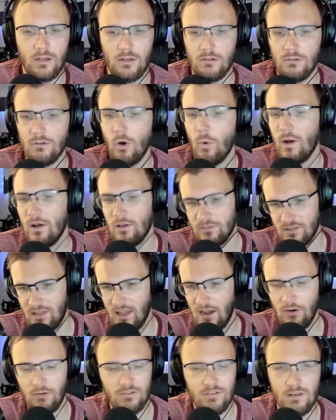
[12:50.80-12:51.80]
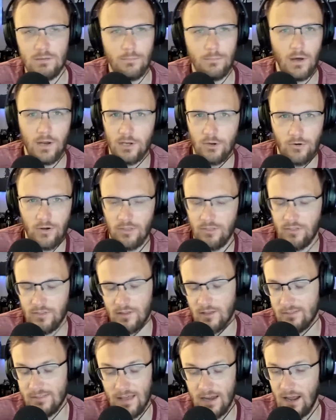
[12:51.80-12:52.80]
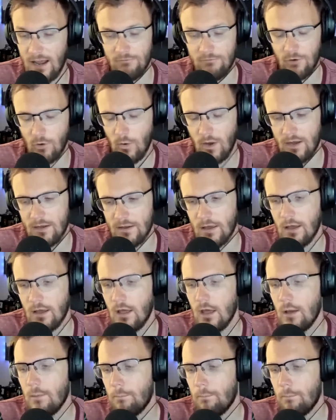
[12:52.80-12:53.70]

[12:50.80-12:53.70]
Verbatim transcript: Noel's guaranteed money or anything like that. I have no idea.